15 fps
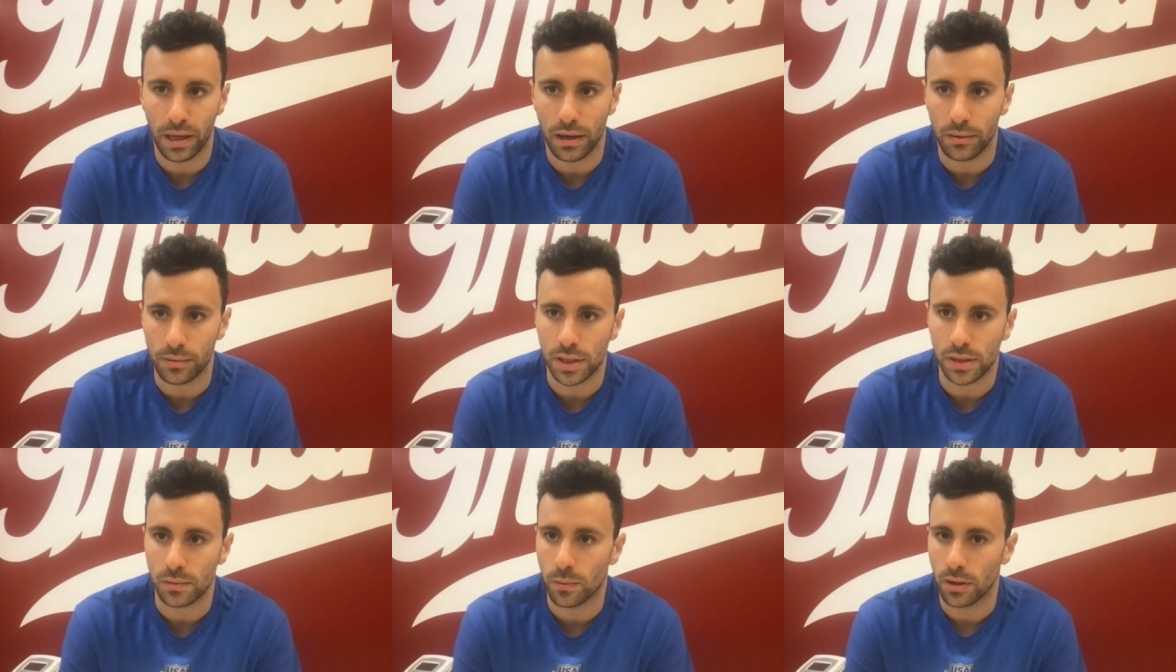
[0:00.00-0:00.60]
I
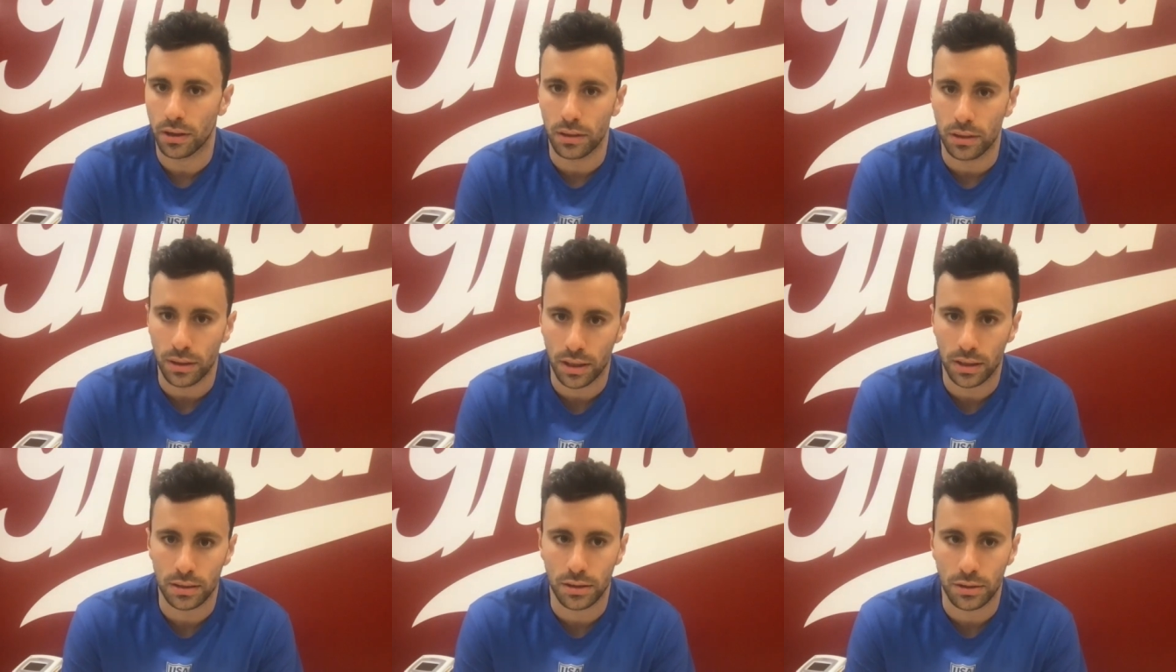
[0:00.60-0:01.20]
just wanted to
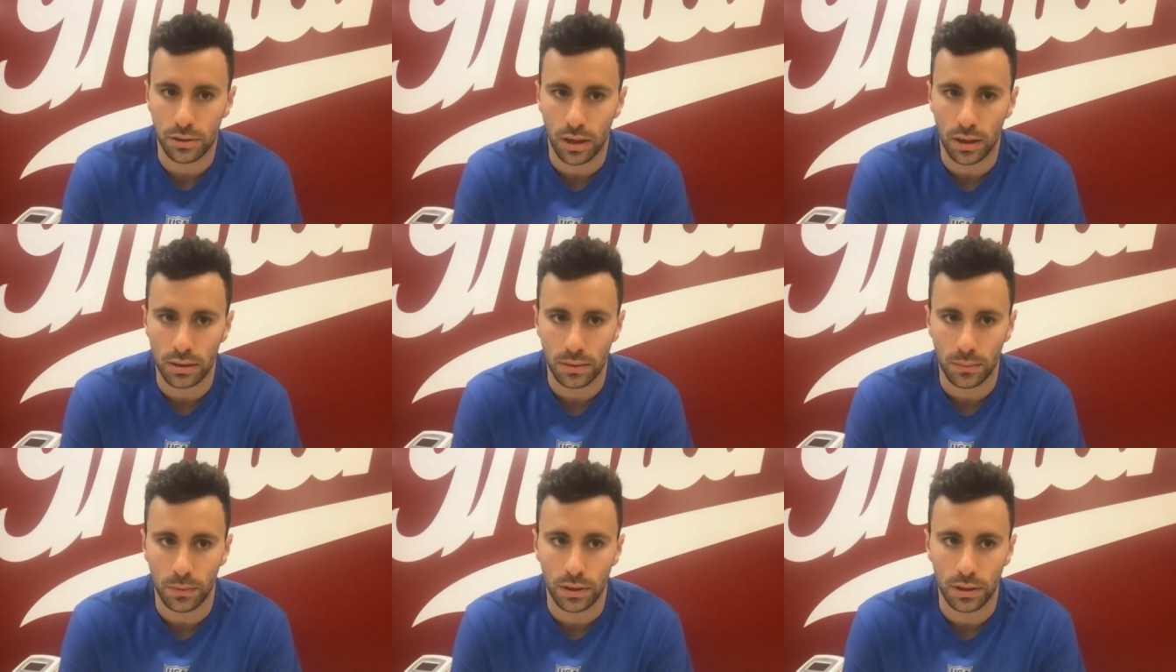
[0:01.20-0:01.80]
get to trials.
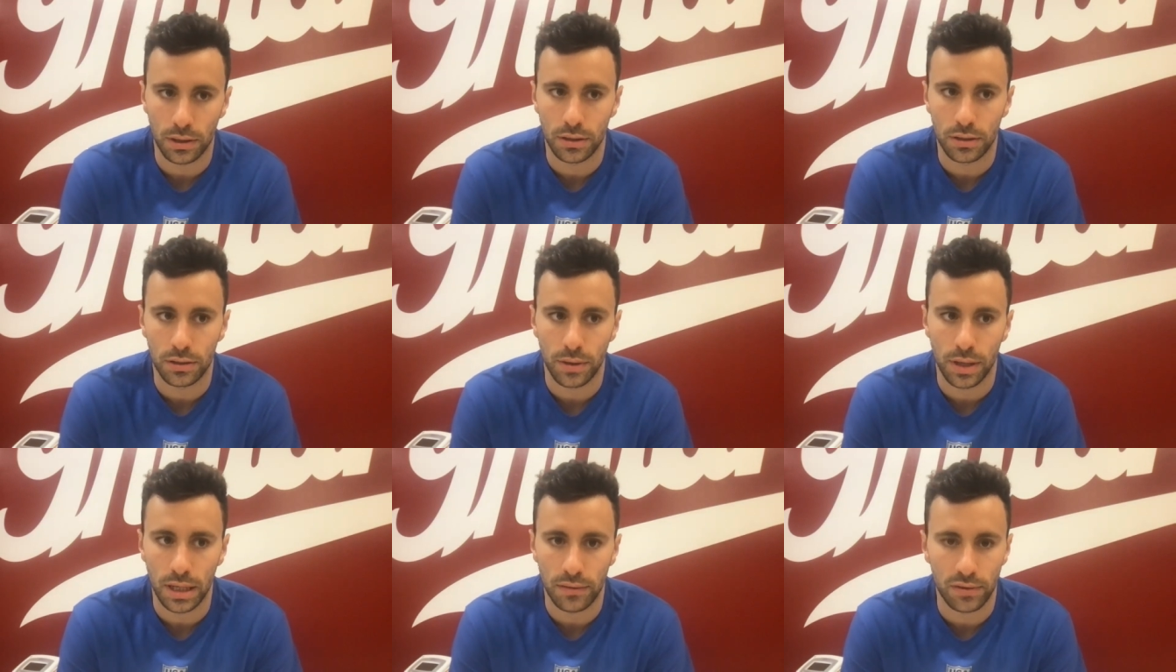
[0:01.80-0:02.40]
I wanted to do
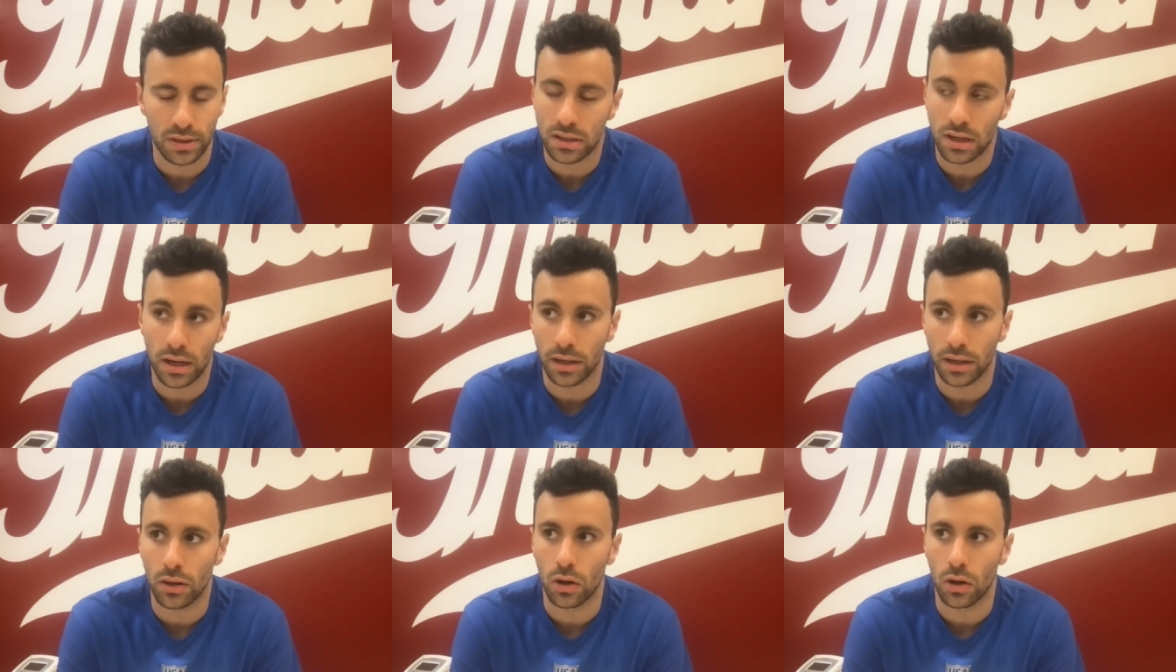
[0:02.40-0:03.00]
it. Even sitting
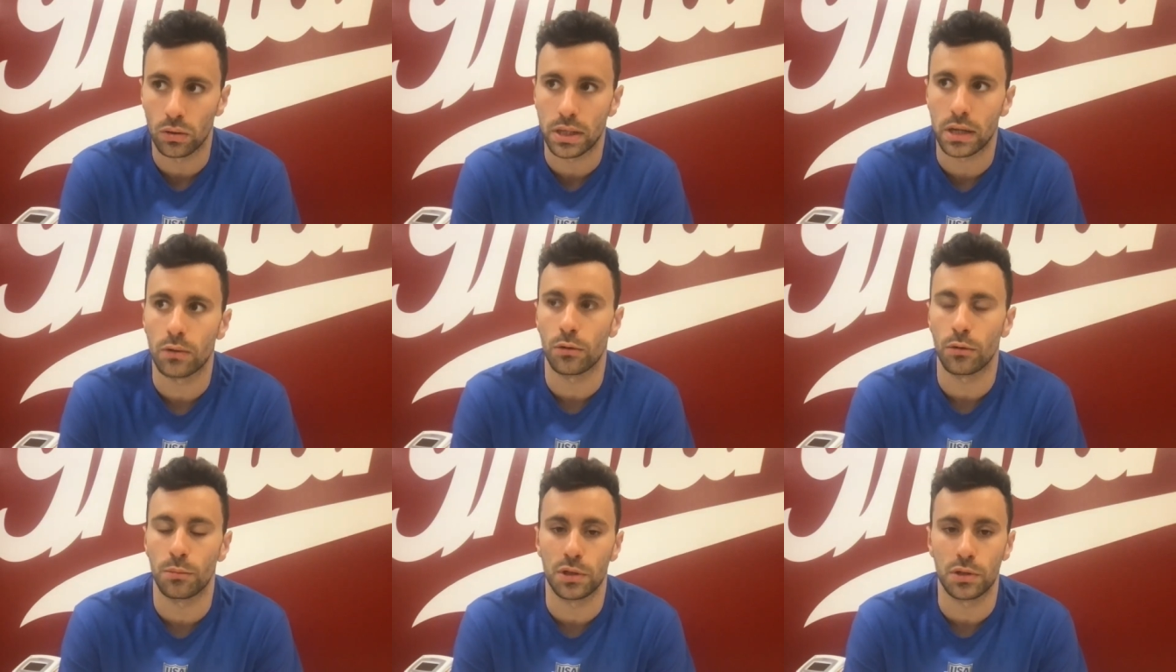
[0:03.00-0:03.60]
in the hotel
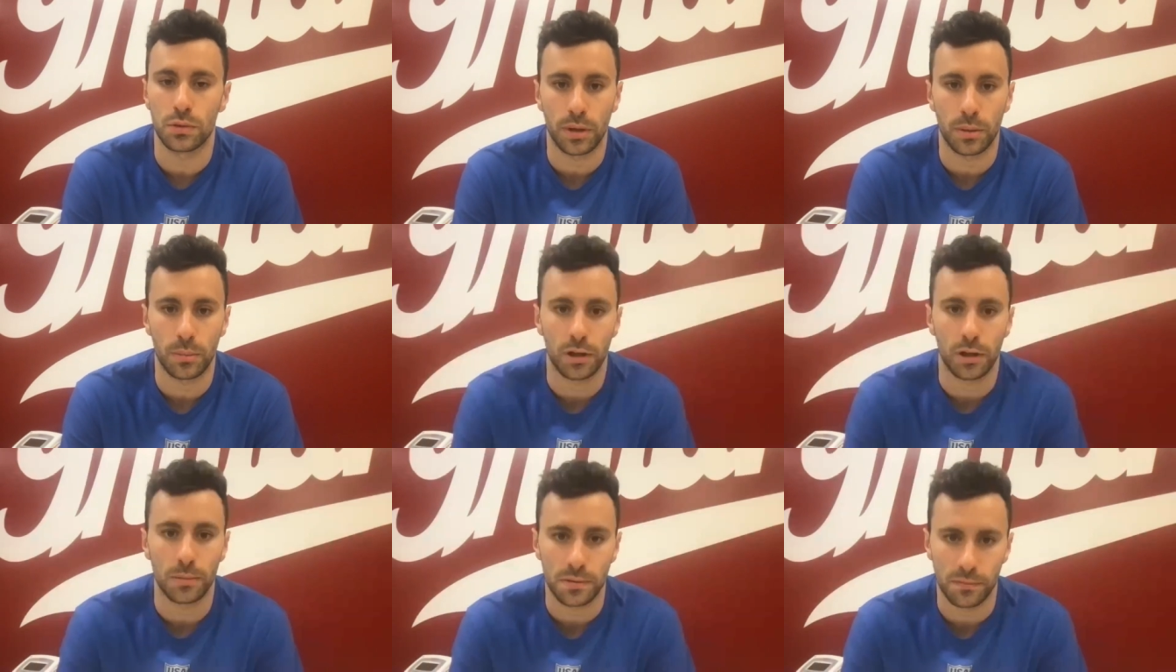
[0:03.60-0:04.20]
room between
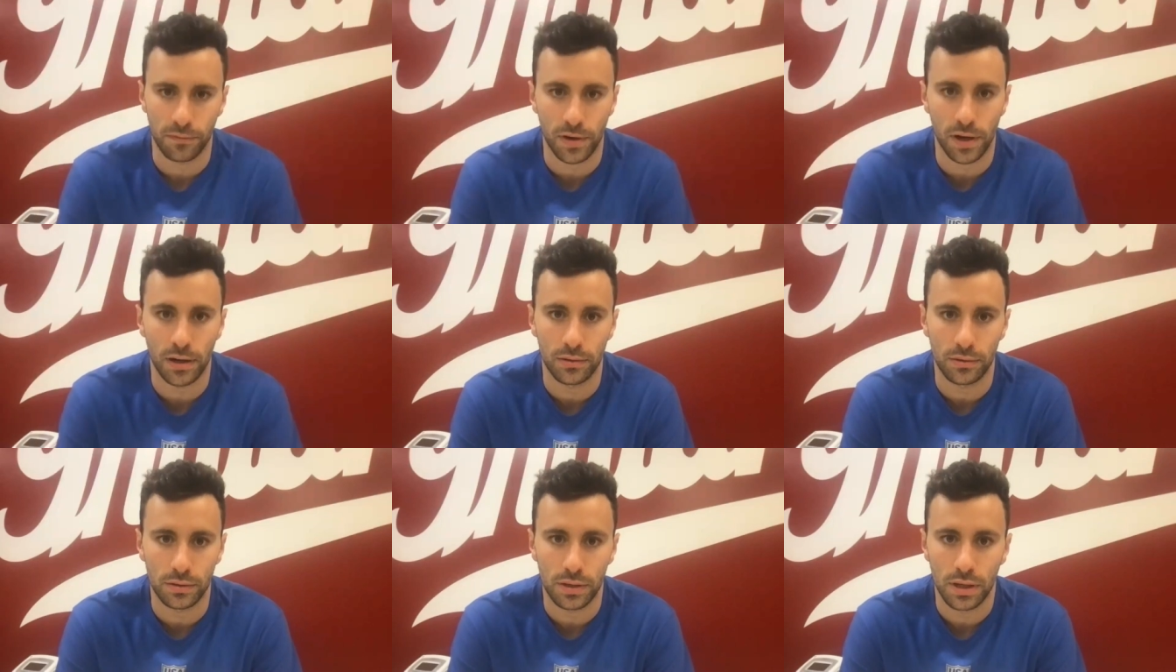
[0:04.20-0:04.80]
prelims and
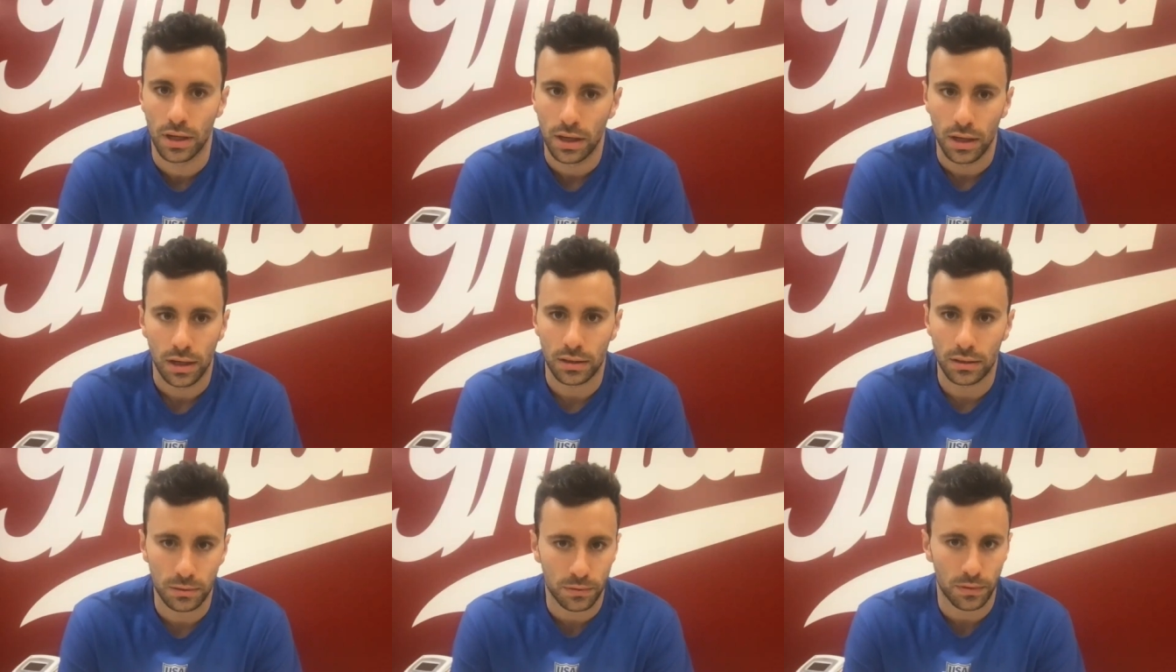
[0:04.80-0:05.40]
finals,
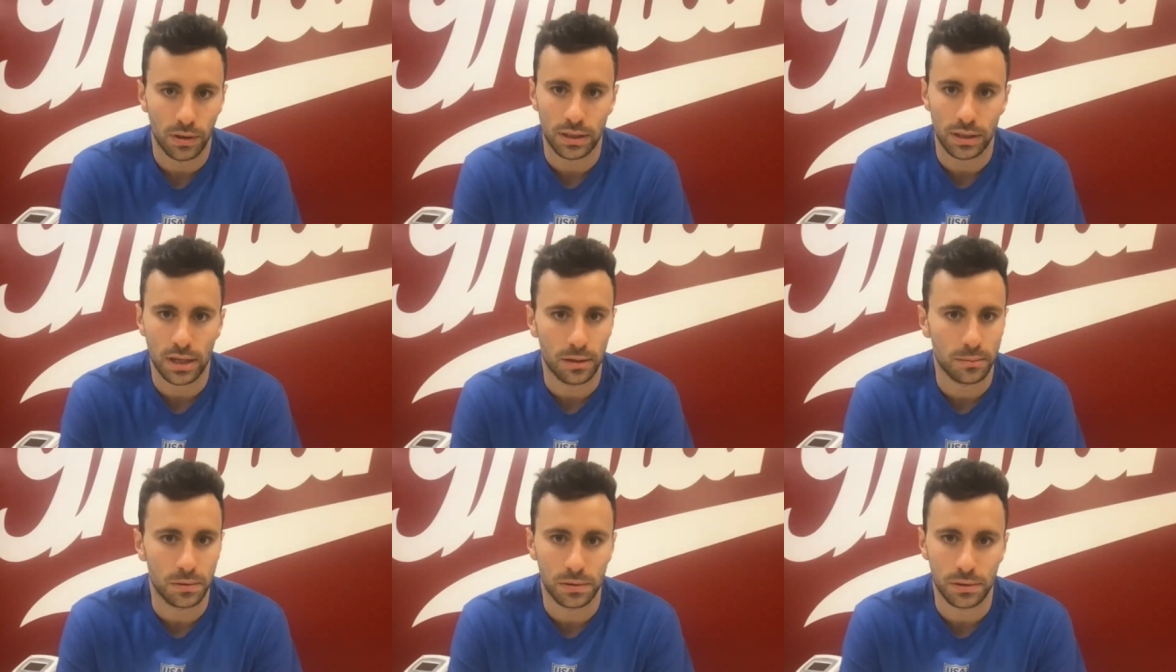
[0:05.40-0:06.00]
it just felt like
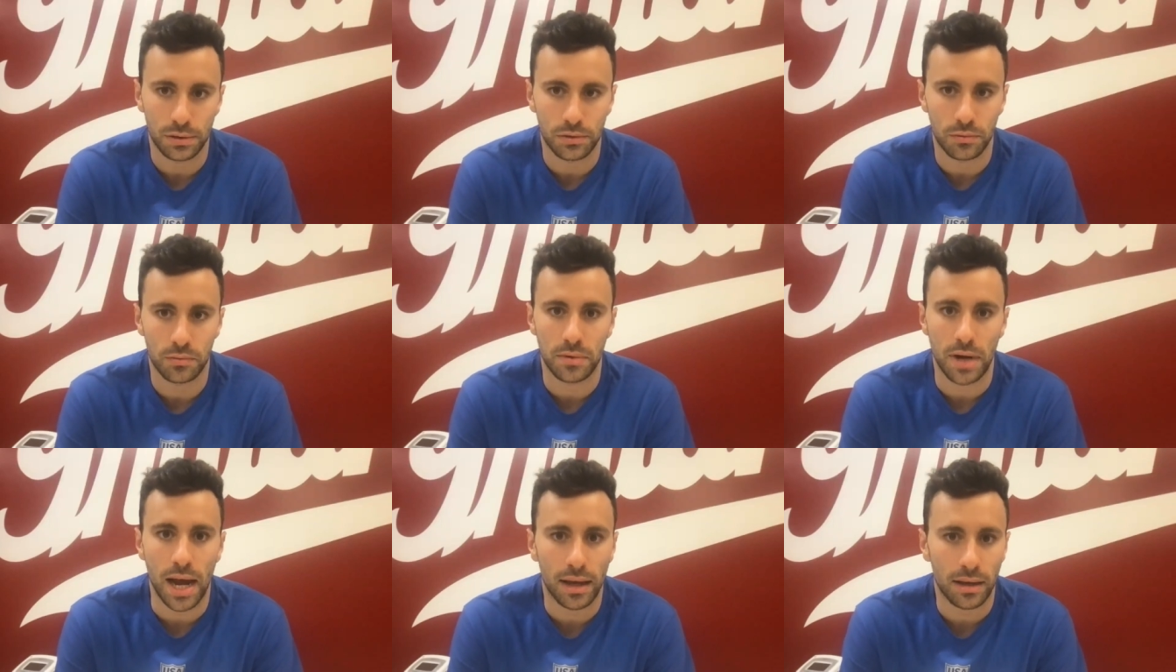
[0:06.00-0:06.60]
time was just
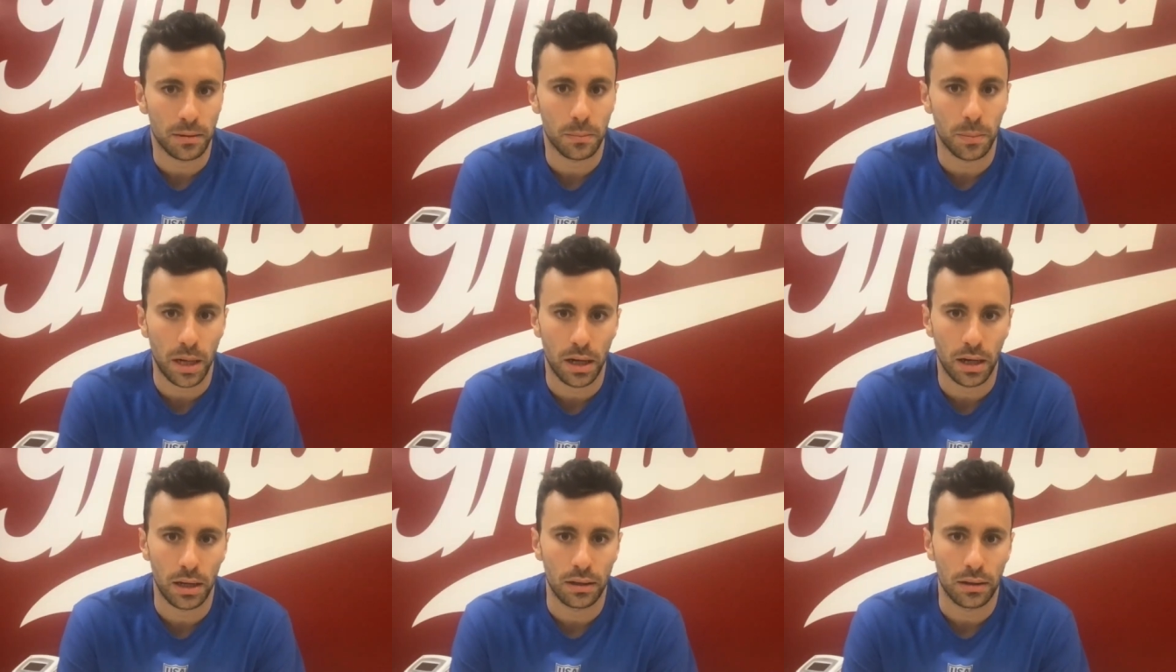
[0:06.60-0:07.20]
dragging
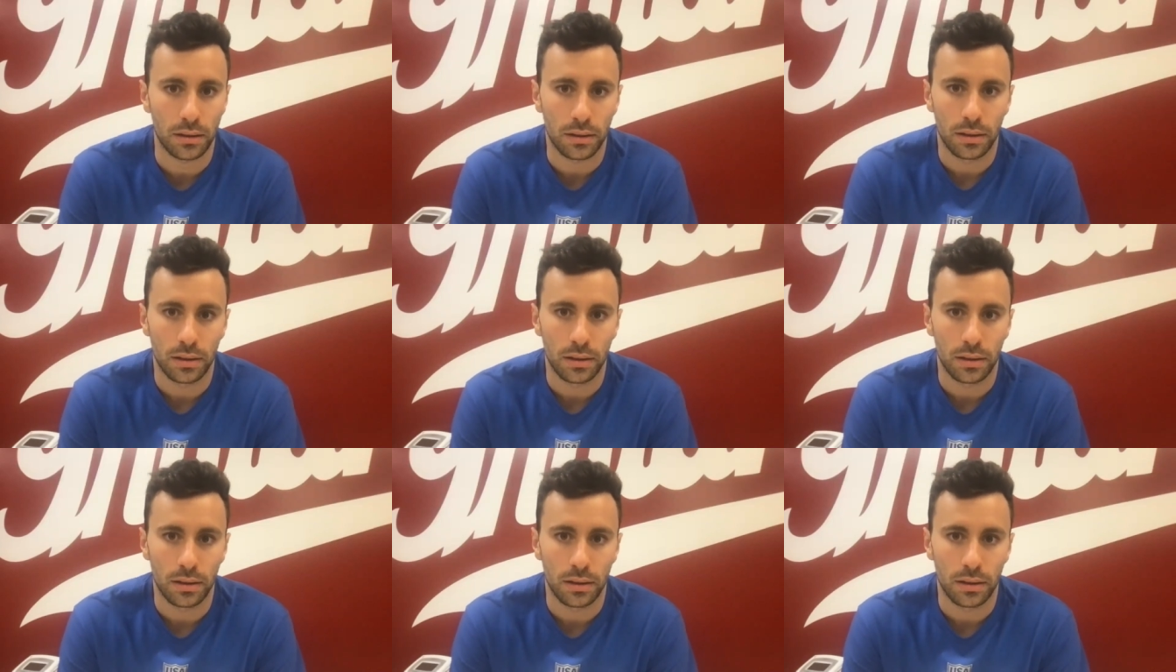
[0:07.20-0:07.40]
by.